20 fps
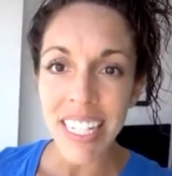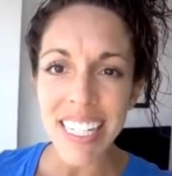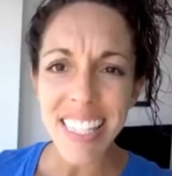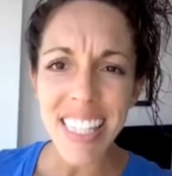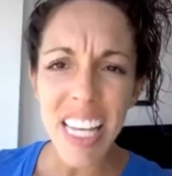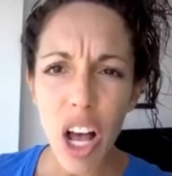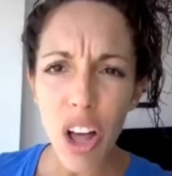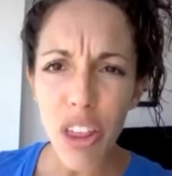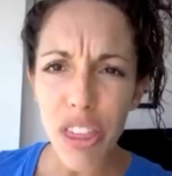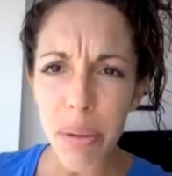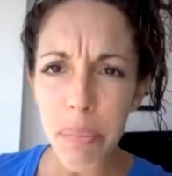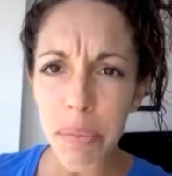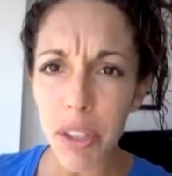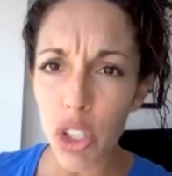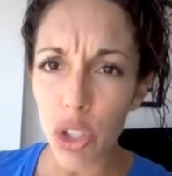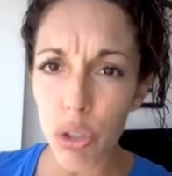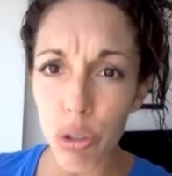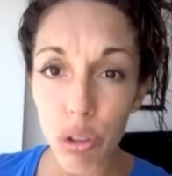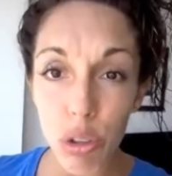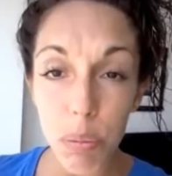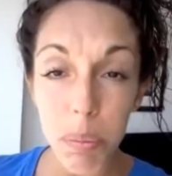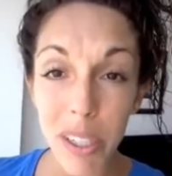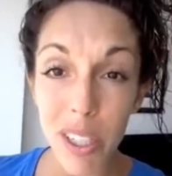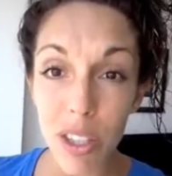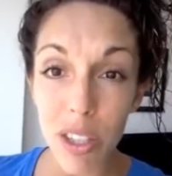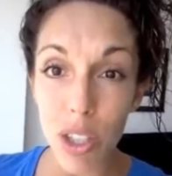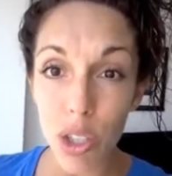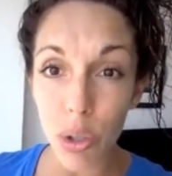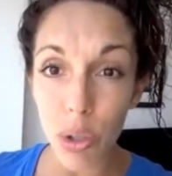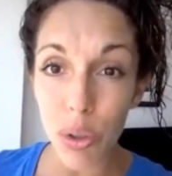Tell them the truth because the
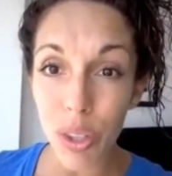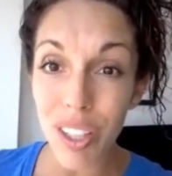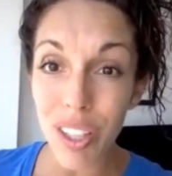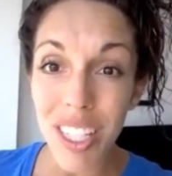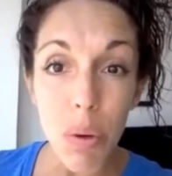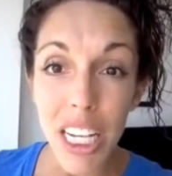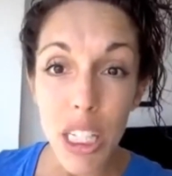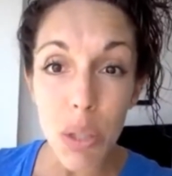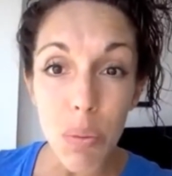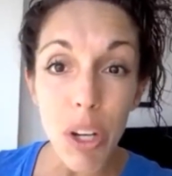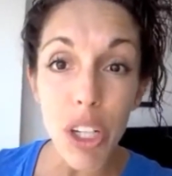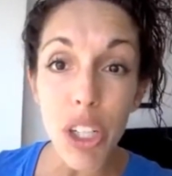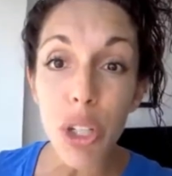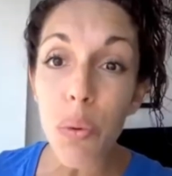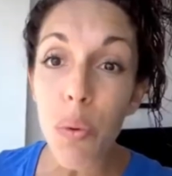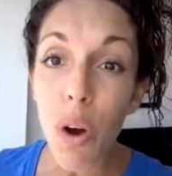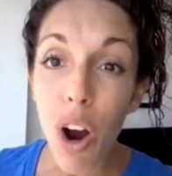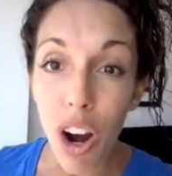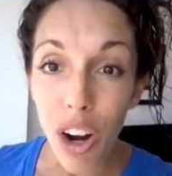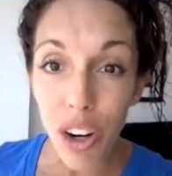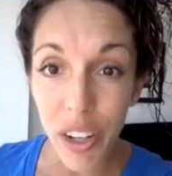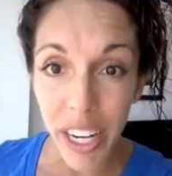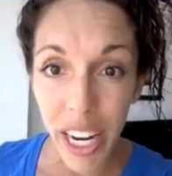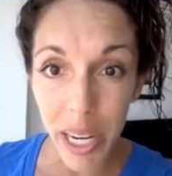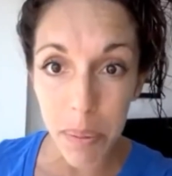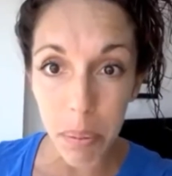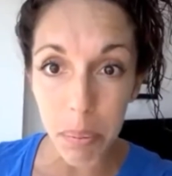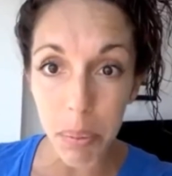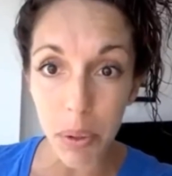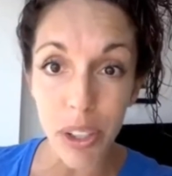truth is guess what? You are
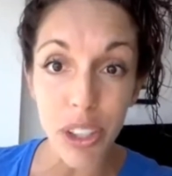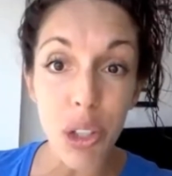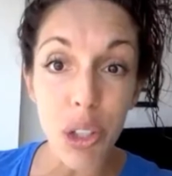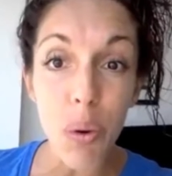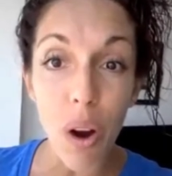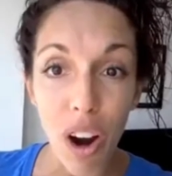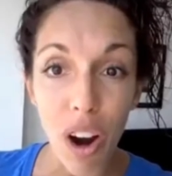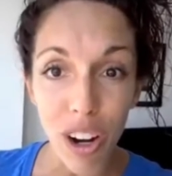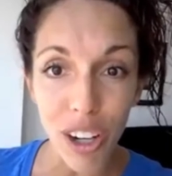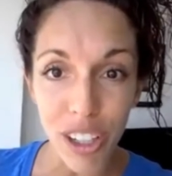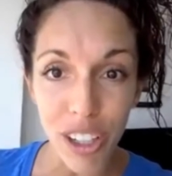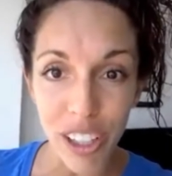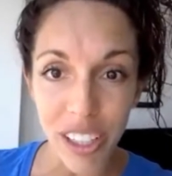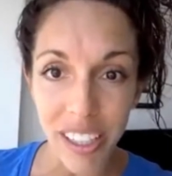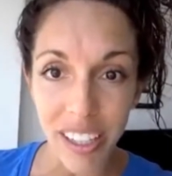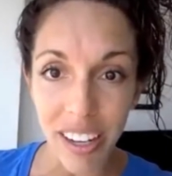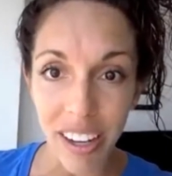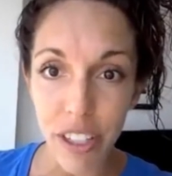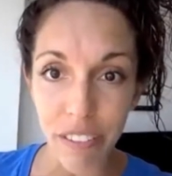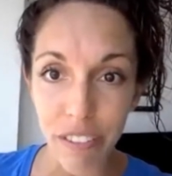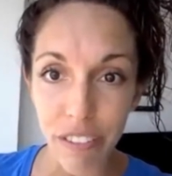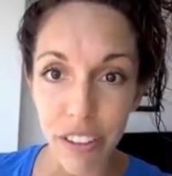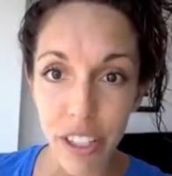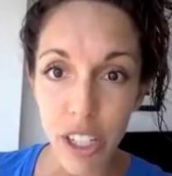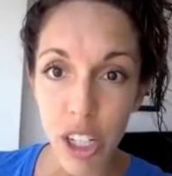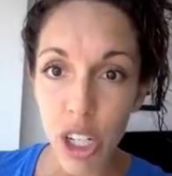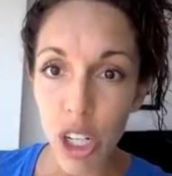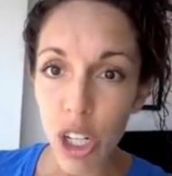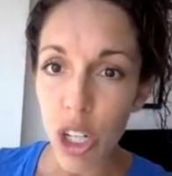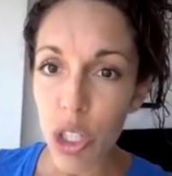capable and you are good enough.
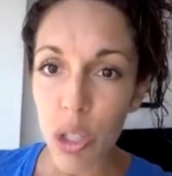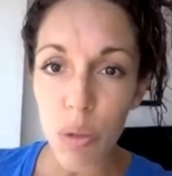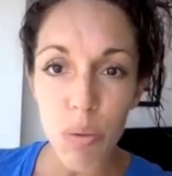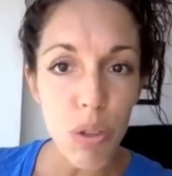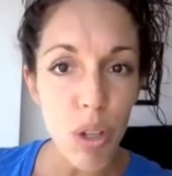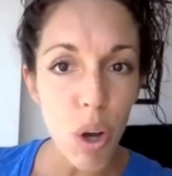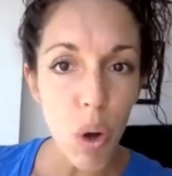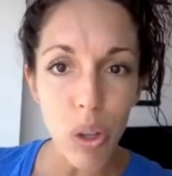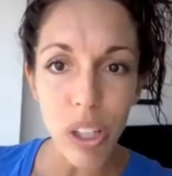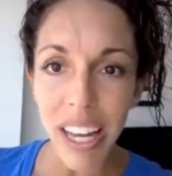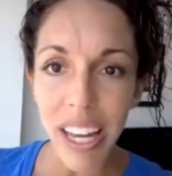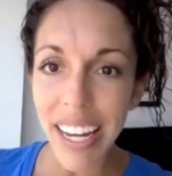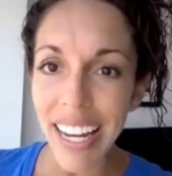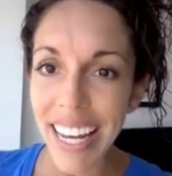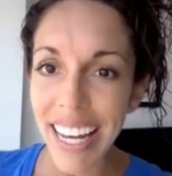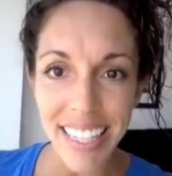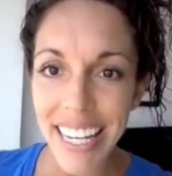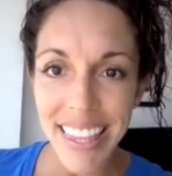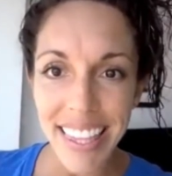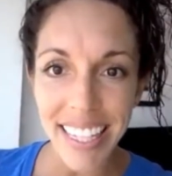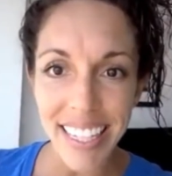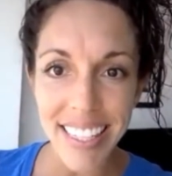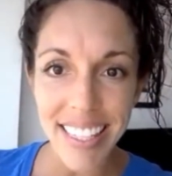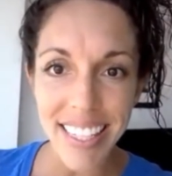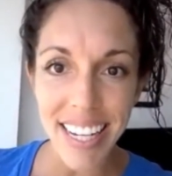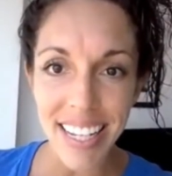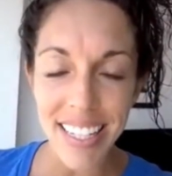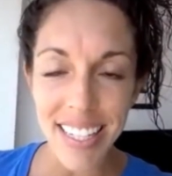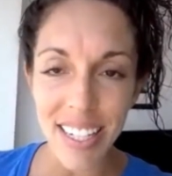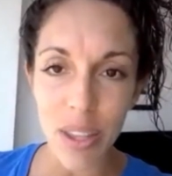So don't let anything
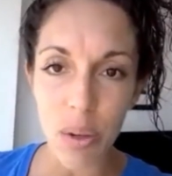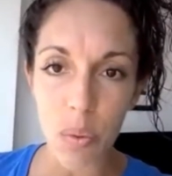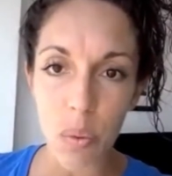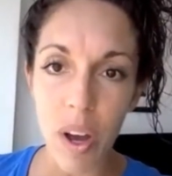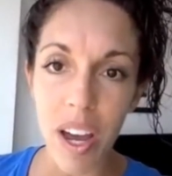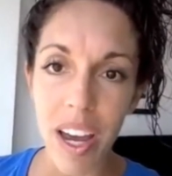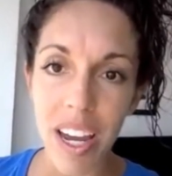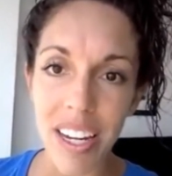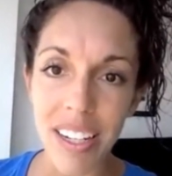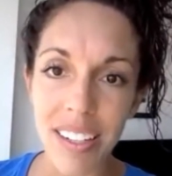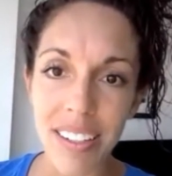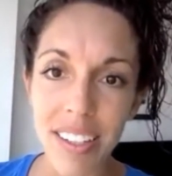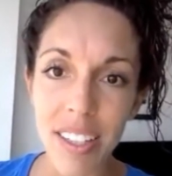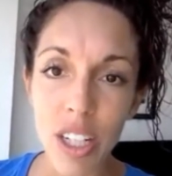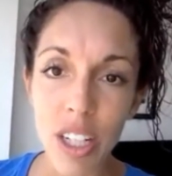stand in the way.